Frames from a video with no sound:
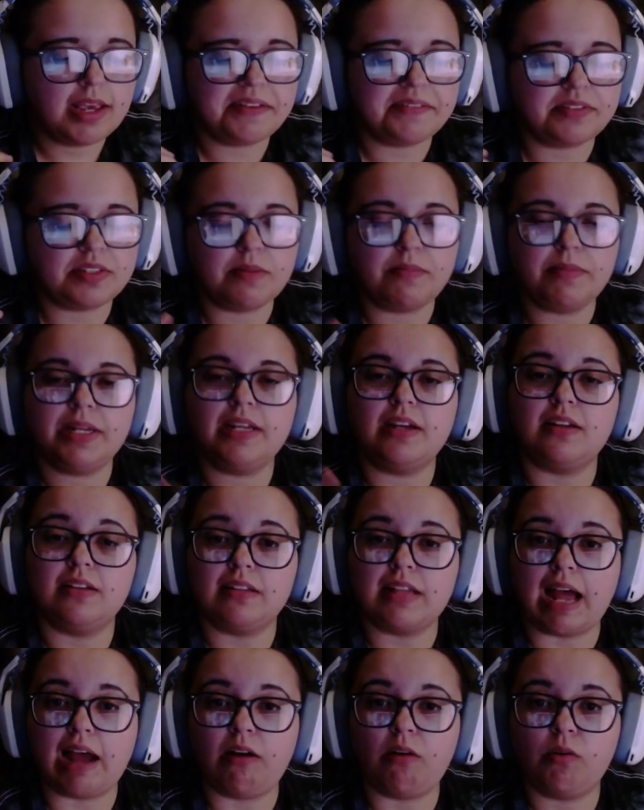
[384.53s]
If somebody
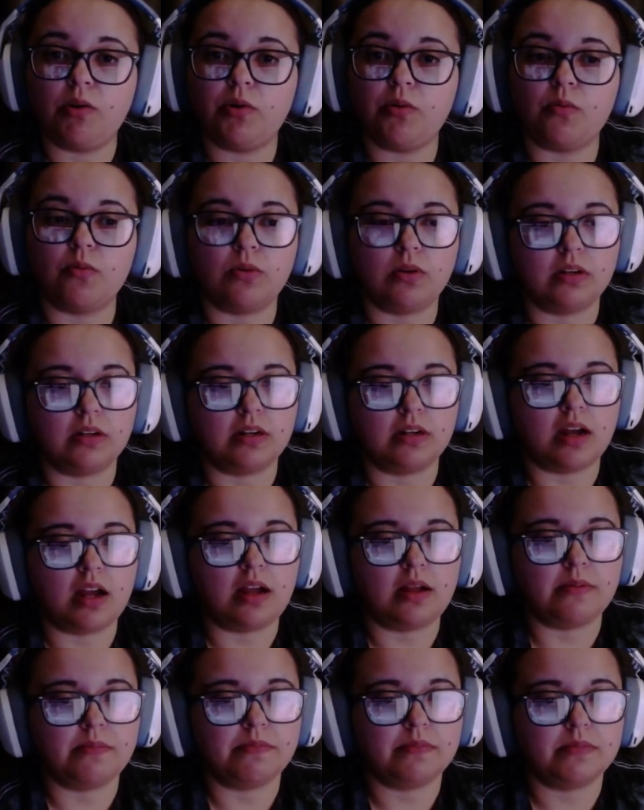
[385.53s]
allowed or
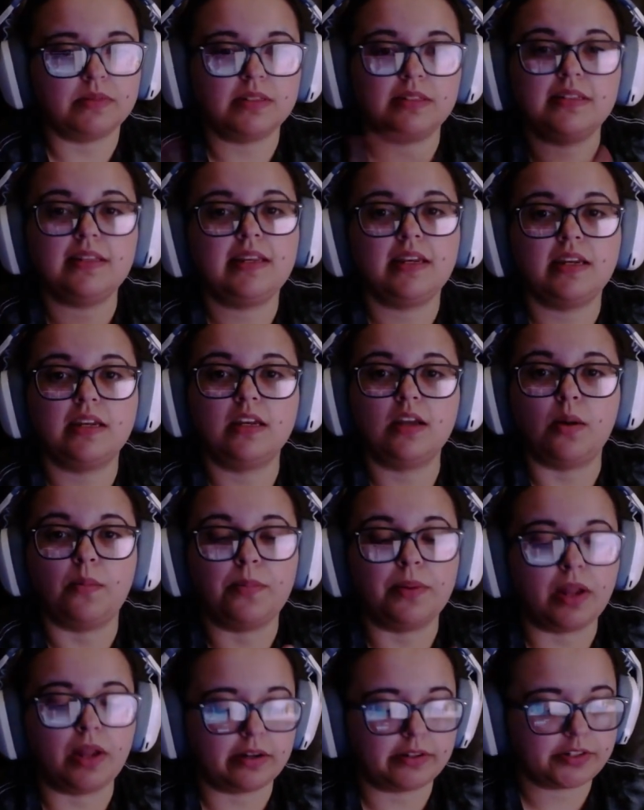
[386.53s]
deleted a
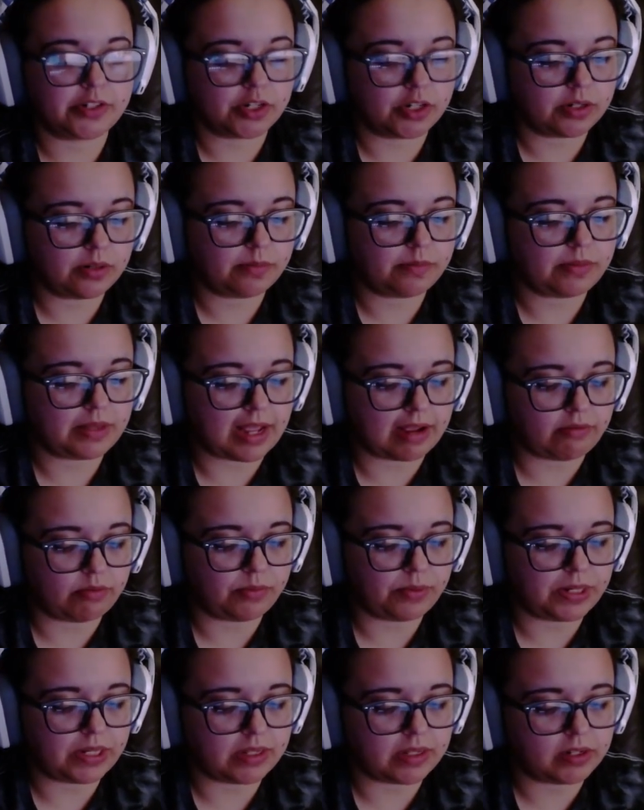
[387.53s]
blocked term, that will
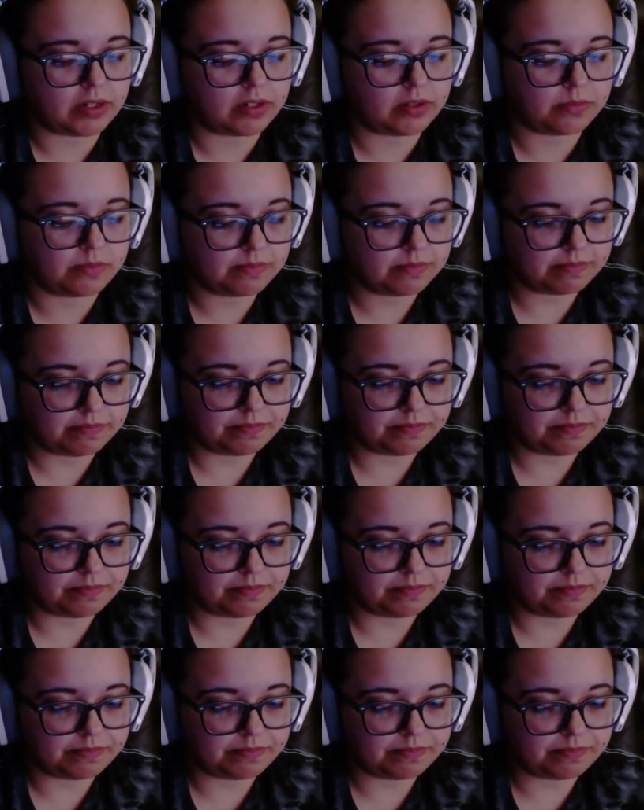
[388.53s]
be in there.